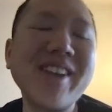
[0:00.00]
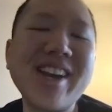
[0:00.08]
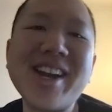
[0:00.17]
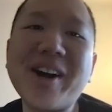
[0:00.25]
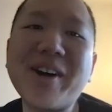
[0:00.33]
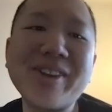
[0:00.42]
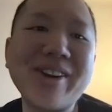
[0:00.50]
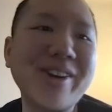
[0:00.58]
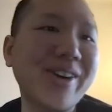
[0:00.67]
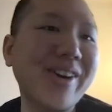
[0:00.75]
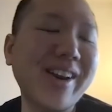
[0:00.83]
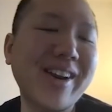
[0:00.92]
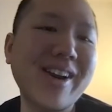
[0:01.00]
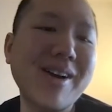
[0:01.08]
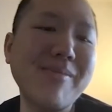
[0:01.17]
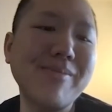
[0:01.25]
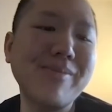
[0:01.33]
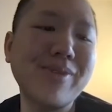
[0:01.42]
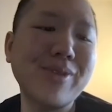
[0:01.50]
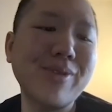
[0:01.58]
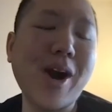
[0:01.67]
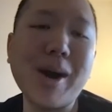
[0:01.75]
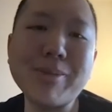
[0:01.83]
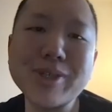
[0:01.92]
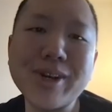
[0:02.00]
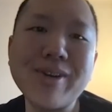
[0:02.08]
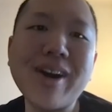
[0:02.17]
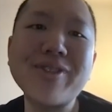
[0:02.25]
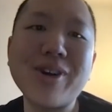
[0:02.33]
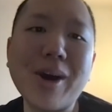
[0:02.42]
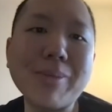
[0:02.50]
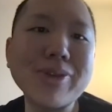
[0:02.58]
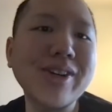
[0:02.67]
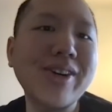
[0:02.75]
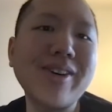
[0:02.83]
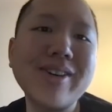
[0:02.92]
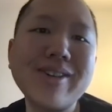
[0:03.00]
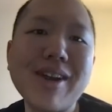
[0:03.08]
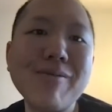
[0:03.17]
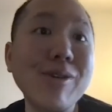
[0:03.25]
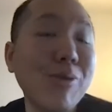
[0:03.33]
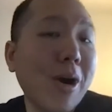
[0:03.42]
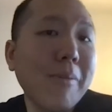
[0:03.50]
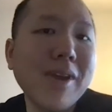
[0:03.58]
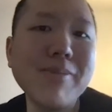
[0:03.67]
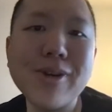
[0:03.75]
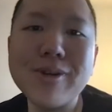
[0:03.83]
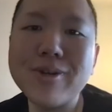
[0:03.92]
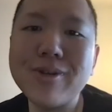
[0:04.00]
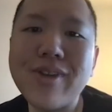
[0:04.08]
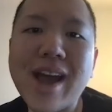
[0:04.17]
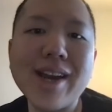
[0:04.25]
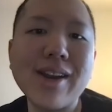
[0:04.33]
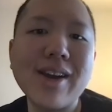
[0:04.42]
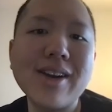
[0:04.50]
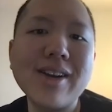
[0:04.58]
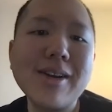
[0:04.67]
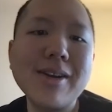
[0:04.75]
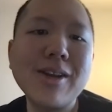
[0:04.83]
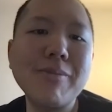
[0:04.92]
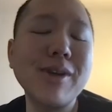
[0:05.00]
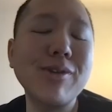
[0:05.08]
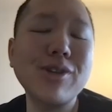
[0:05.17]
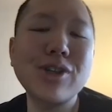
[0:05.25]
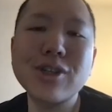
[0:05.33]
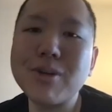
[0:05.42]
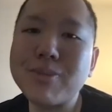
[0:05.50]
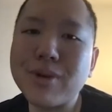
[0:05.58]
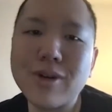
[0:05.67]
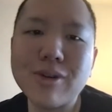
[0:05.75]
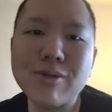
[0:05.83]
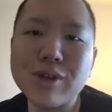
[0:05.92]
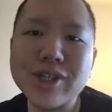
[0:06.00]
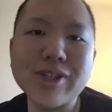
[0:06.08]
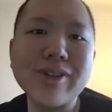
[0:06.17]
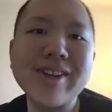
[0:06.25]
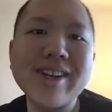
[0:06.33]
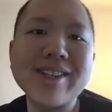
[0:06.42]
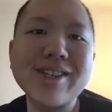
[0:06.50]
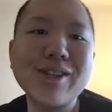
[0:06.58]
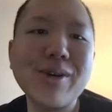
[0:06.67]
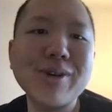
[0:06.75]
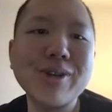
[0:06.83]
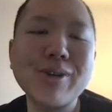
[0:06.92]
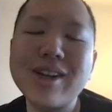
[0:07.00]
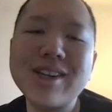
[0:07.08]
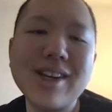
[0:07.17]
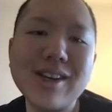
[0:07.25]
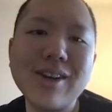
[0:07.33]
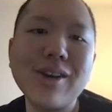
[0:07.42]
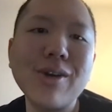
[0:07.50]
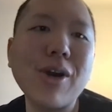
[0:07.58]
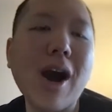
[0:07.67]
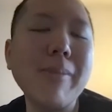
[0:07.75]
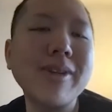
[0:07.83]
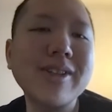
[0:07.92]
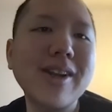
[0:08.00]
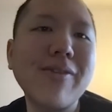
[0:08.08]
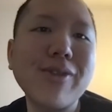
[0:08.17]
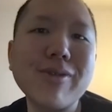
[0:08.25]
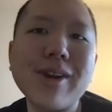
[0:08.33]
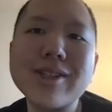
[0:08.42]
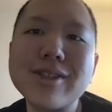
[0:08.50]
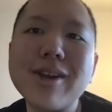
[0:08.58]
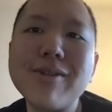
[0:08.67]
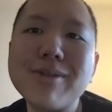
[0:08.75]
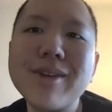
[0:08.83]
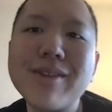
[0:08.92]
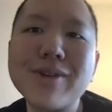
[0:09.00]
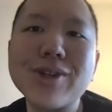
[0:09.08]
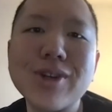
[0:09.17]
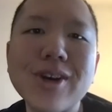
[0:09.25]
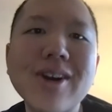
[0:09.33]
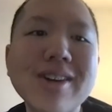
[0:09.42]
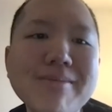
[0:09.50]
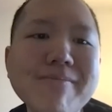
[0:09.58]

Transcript: in healthcare, you're going to come through obstacle after obstacle. And, and we want people who've had to you know, be super resilient. So, so it, your comments definitely resonated with me for sure.